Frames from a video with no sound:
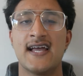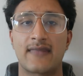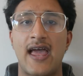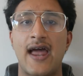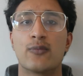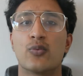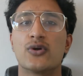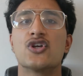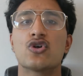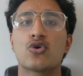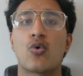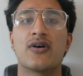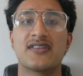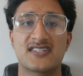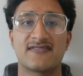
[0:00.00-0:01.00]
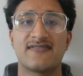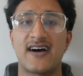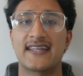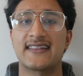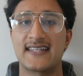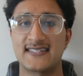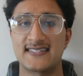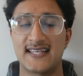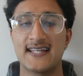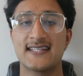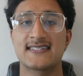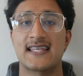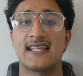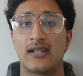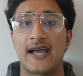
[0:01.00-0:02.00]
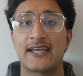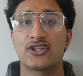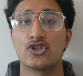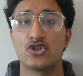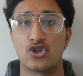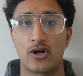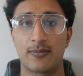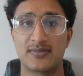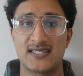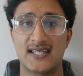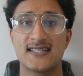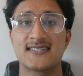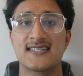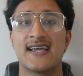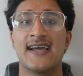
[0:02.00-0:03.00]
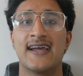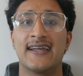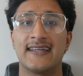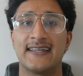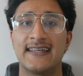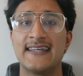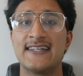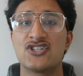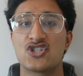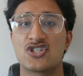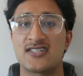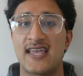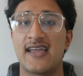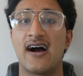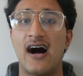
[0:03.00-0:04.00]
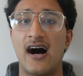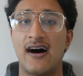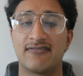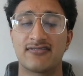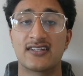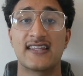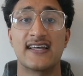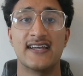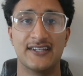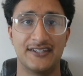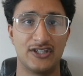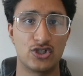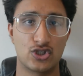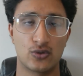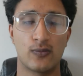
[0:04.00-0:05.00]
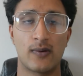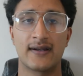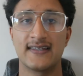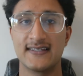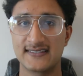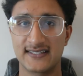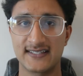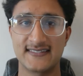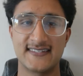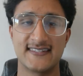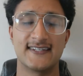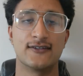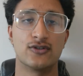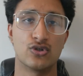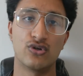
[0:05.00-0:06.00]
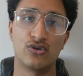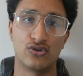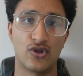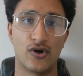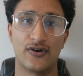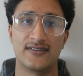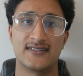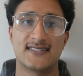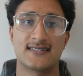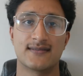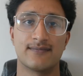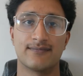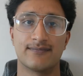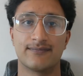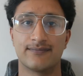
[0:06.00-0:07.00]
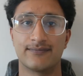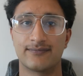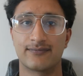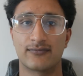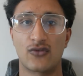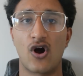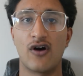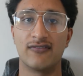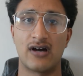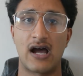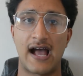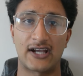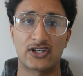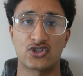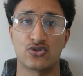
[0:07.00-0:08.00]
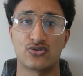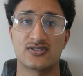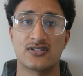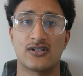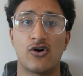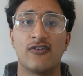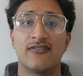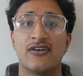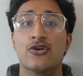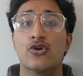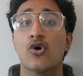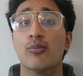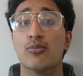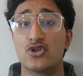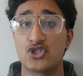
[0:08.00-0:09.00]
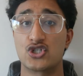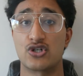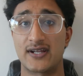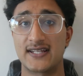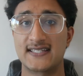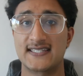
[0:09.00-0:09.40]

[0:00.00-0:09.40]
And when you're quantifying the sets, like your drop sets, each set after the initial one is considered 2/3 of a normal straight